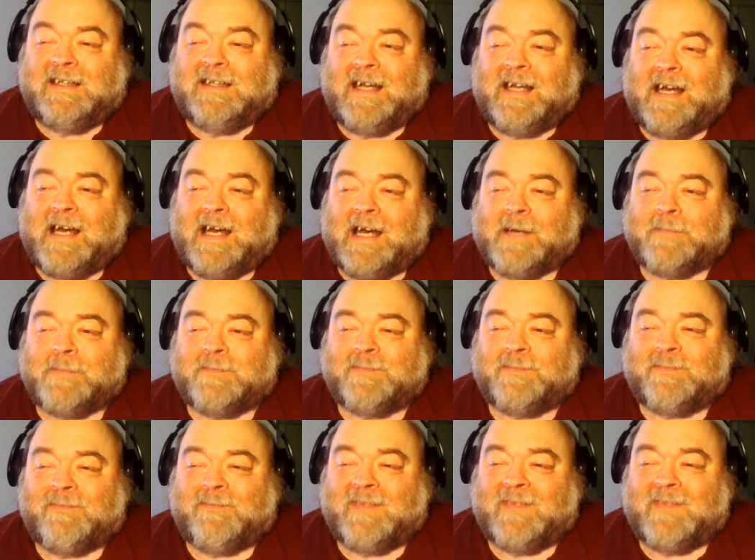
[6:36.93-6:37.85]

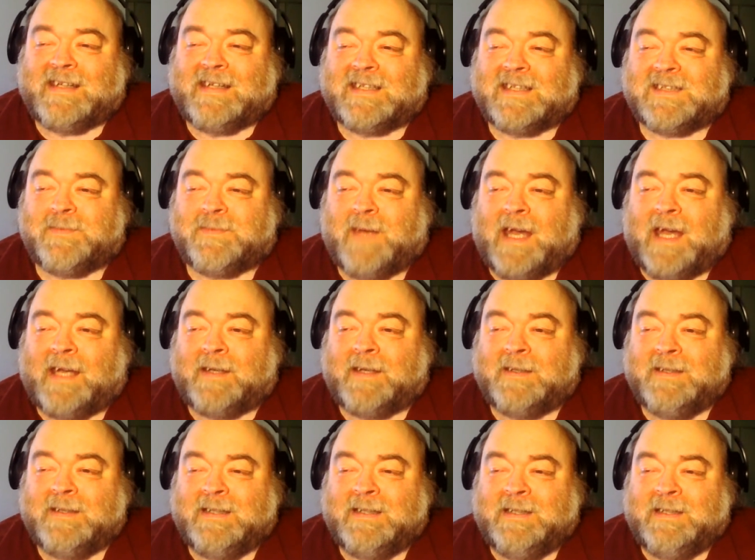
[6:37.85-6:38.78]
Um, it is
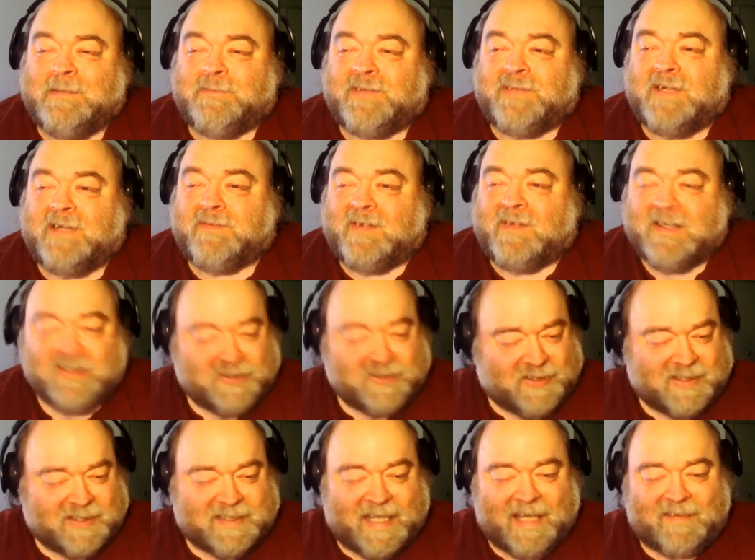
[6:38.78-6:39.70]
my privilege
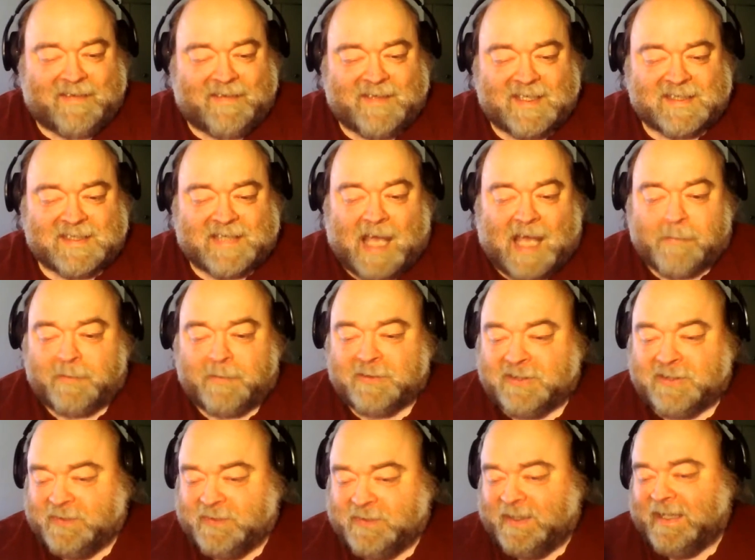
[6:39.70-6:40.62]
to take this
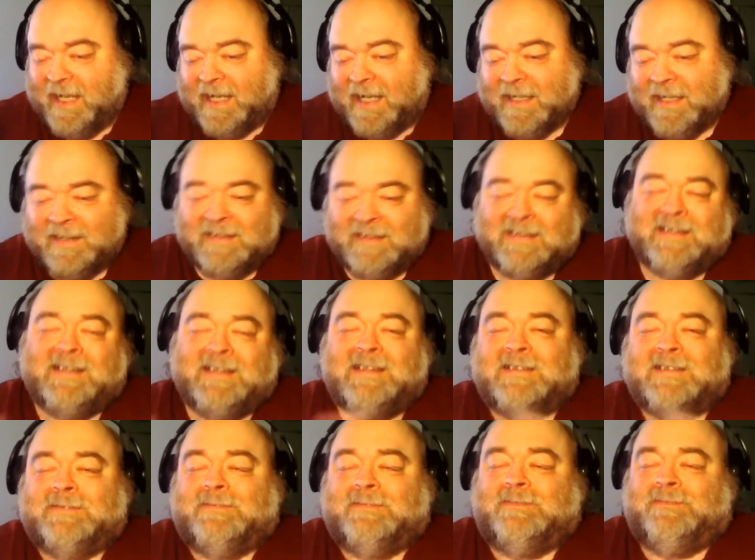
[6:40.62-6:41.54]
opportunity
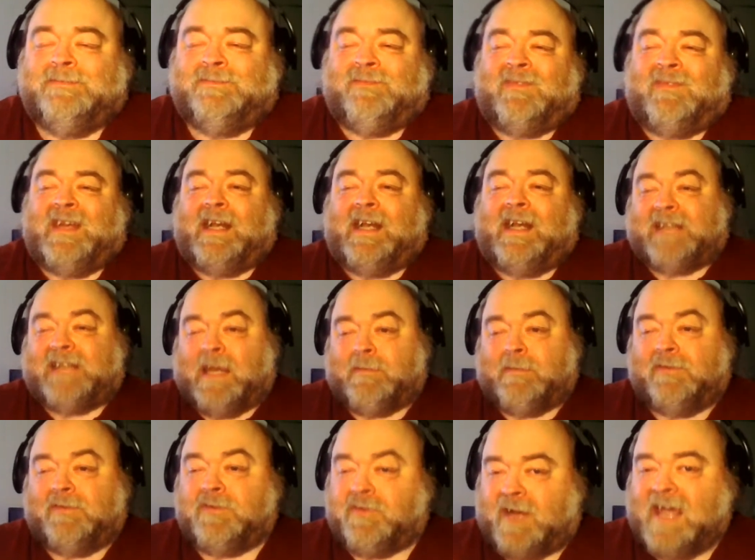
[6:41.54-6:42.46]
in a
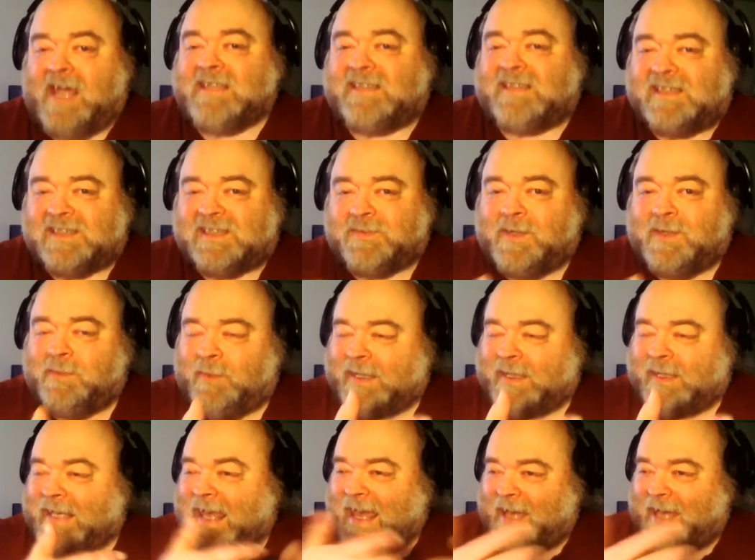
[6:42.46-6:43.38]
time of crisis when
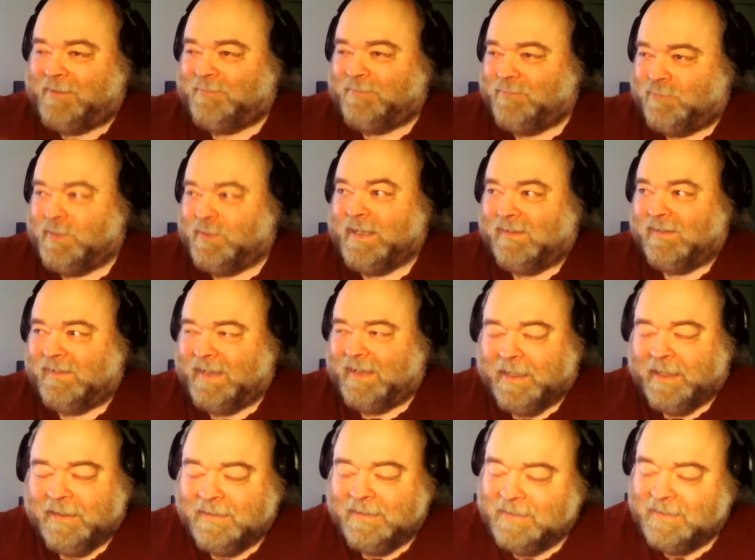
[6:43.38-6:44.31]
we can't
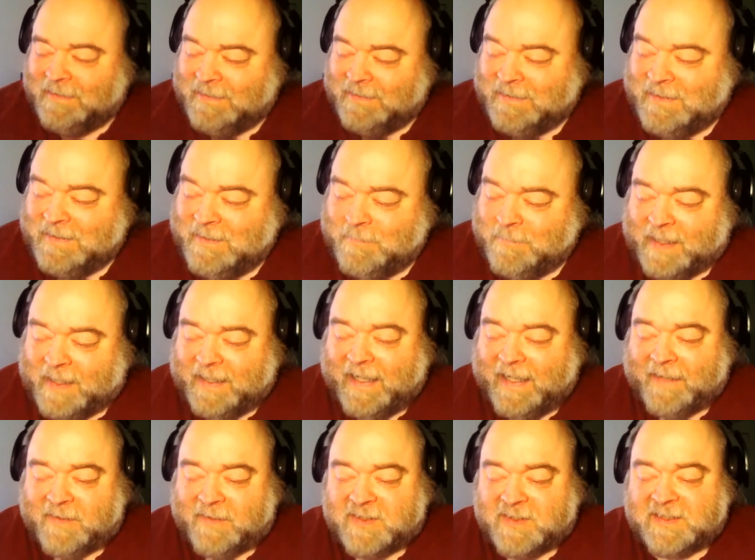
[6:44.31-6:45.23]
really be
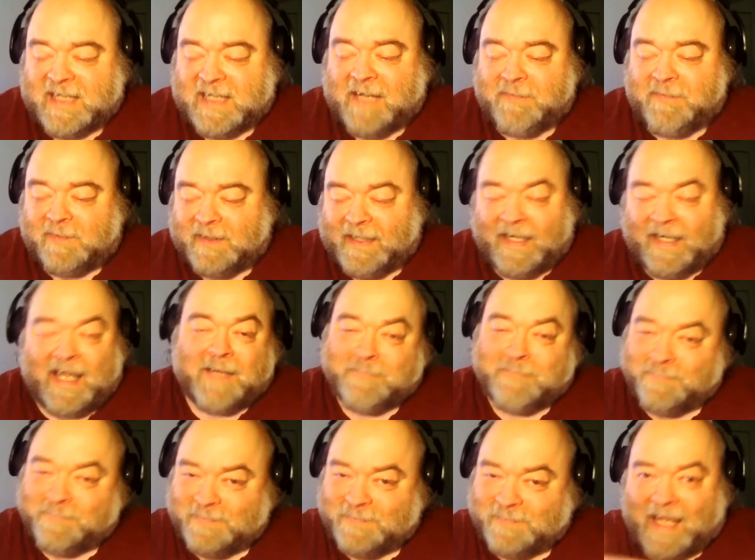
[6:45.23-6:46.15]
together safely, and
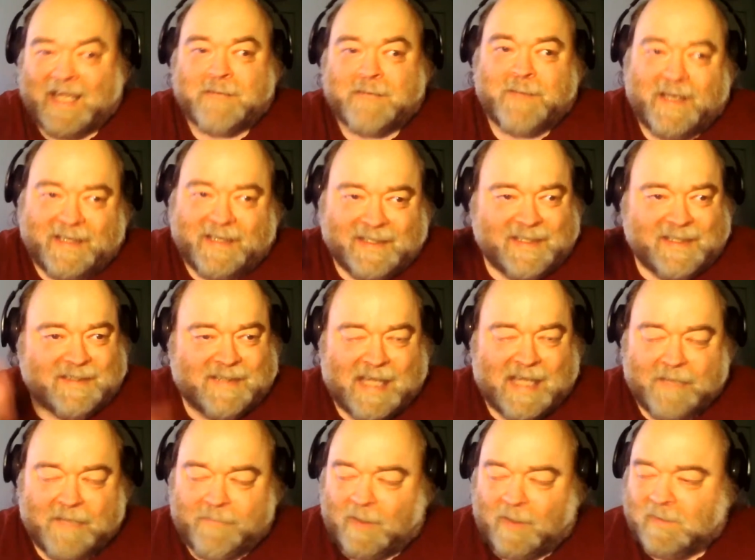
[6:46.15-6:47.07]
I'm diabetic and
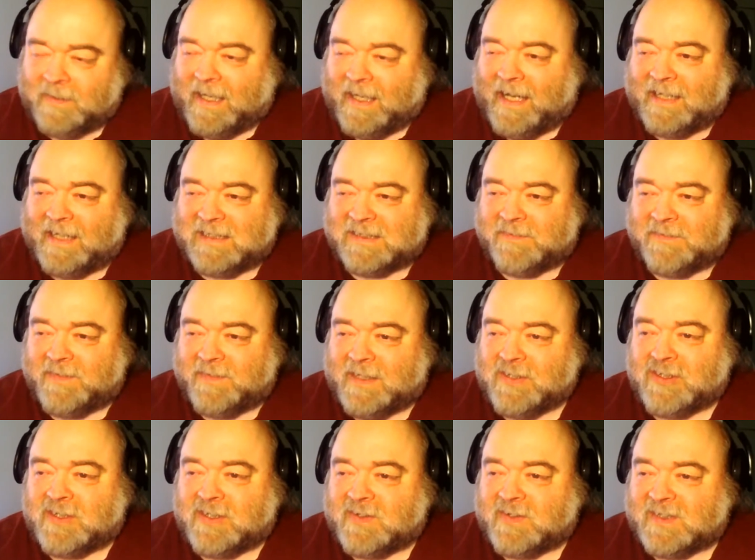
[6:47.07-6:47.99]
have all kinds of
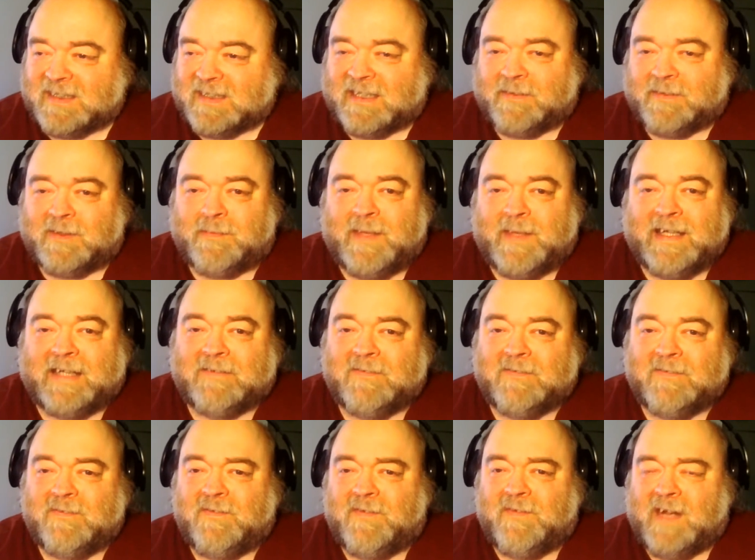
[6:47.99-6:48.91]
issues that would make it
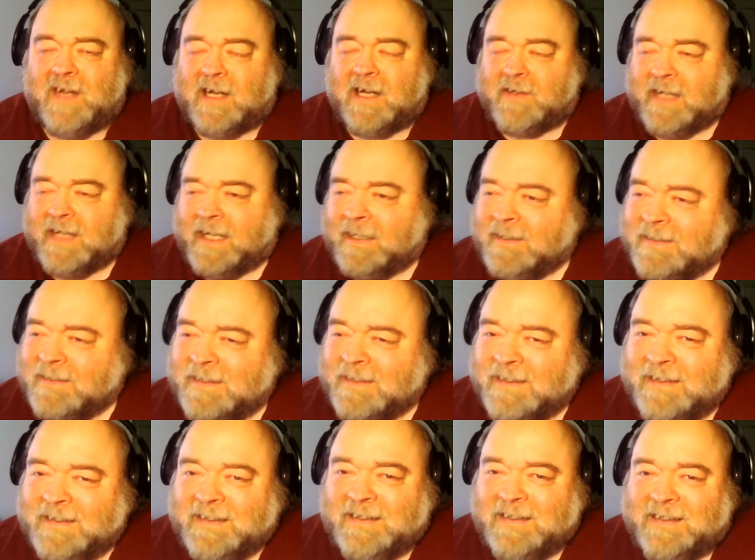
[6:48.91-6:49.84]
very
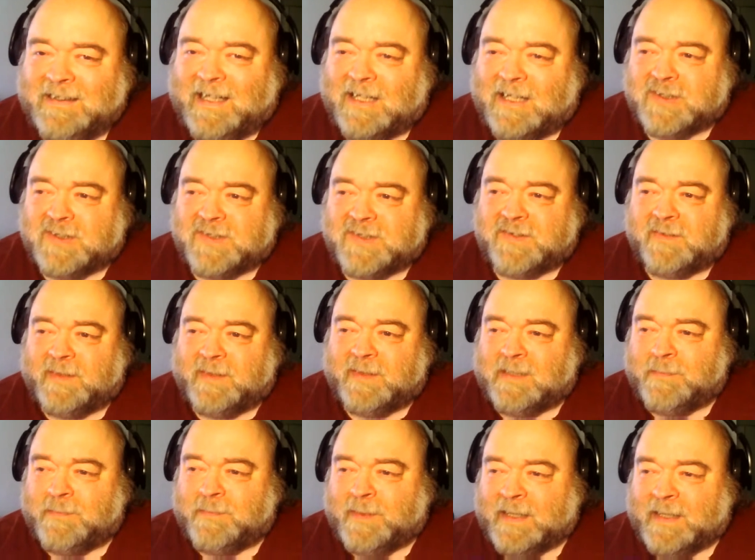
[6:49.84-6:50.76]
dangerous for me
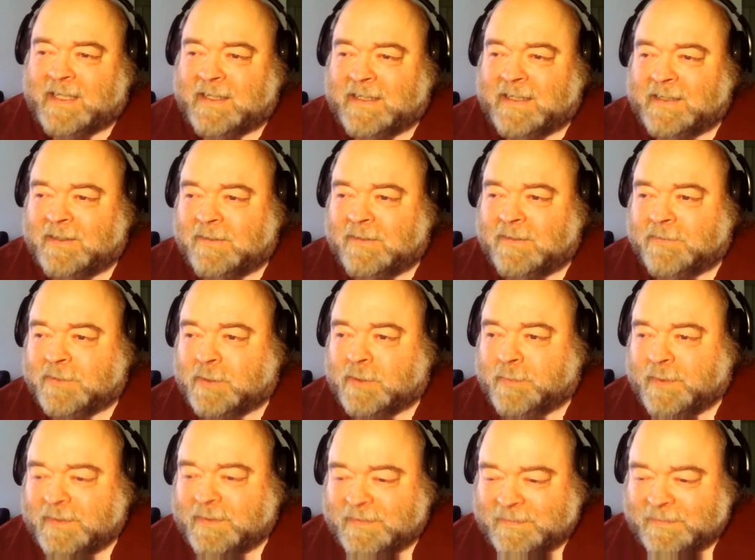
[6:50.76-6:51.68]
to be in a
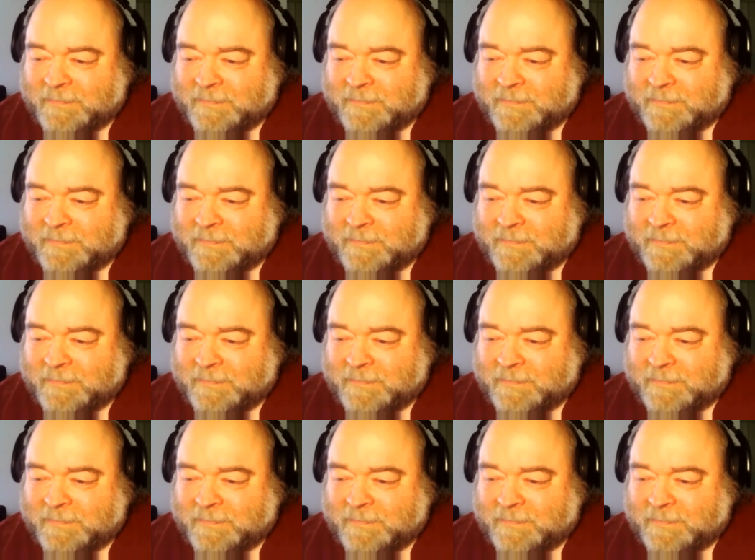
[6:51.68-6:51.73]
group.